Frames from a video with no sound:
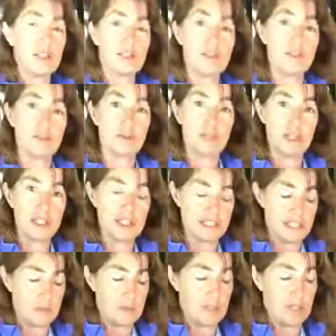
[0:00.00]
This is really
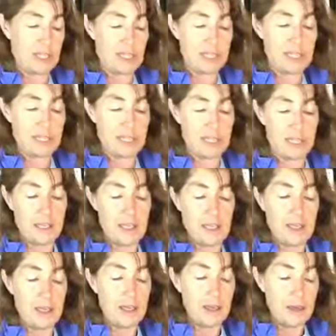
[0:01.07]
simple and easy.
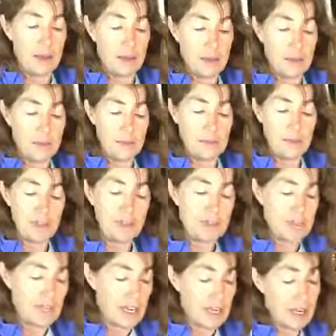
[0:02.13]

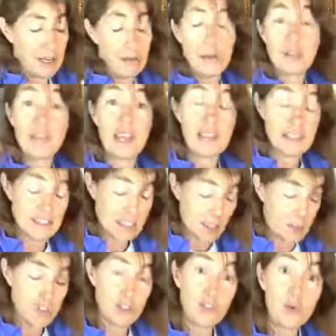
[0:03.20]
And it was on sale.
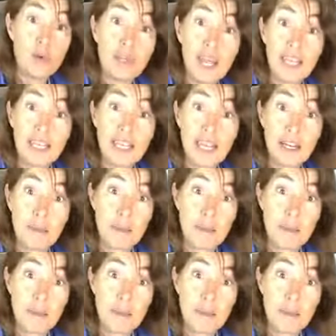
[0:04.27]
It was $2.99 a